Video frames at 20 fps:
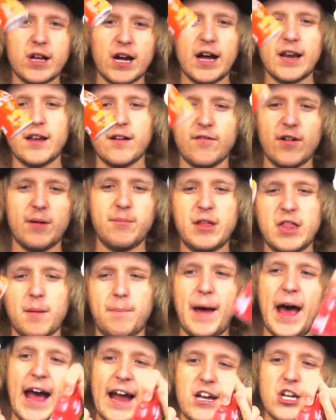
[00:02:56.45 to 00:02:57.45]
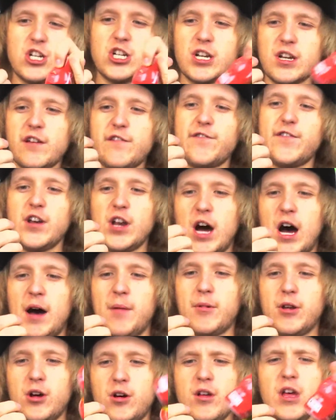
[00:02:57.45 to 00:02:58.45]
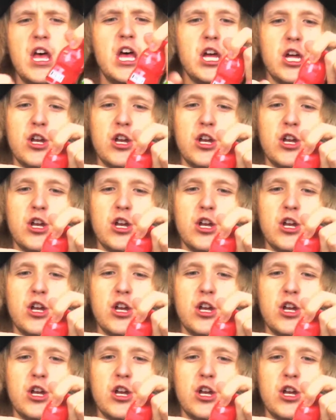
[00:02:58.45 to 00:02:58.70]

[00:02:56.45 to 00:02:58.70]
the packaging's phenomenal.